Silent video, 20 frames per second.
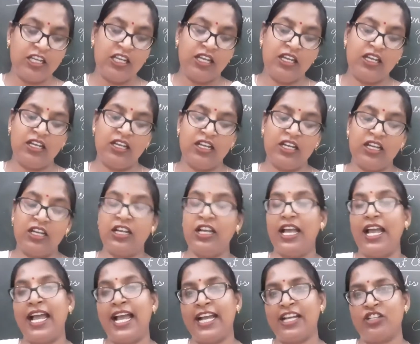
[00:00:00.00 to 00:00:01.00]

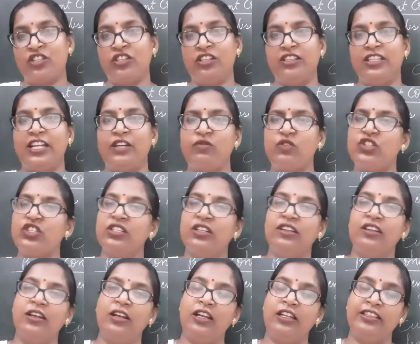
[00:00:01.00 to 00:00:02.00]
action, that is
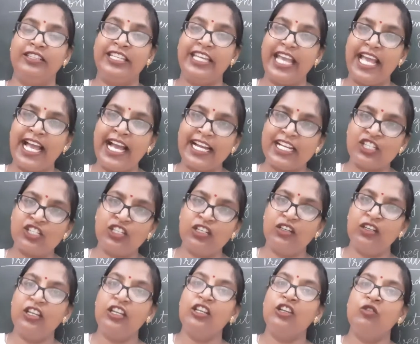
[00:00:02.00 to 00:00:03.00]
the action
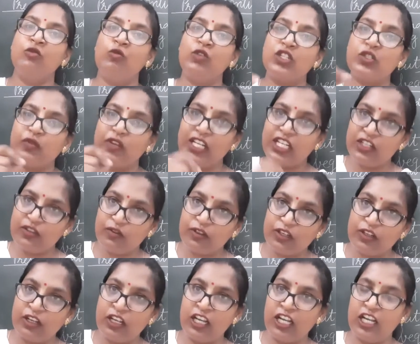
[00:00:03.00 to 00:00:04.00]
which
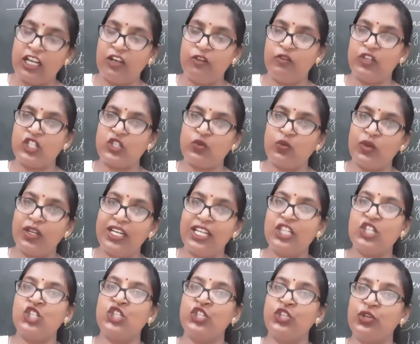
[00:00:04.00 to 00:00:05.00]
will
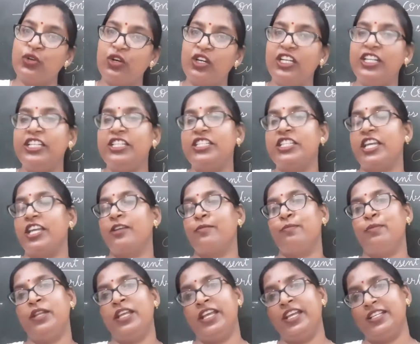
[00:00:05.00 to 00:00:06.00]
surely take
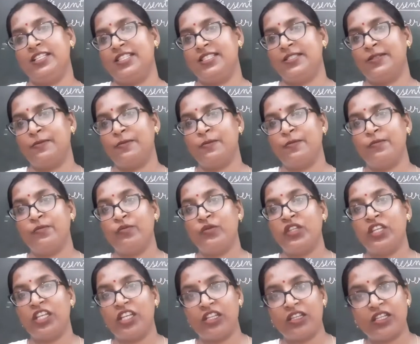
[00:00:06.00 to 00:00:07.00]
place
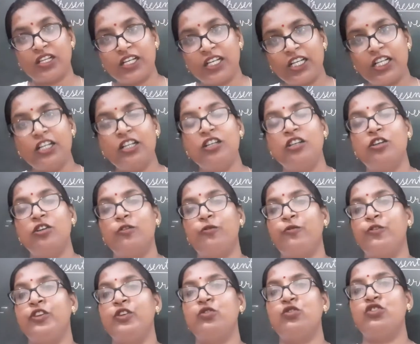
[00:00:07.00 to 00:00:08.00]
in the
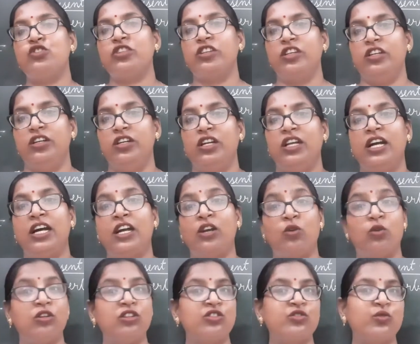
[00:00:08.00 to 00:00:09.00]
future, are
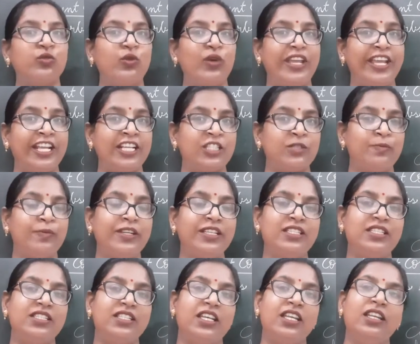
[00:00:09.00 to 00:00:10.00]
also
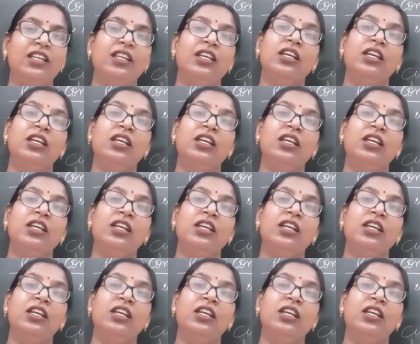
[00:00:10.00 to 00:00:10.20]
expressed in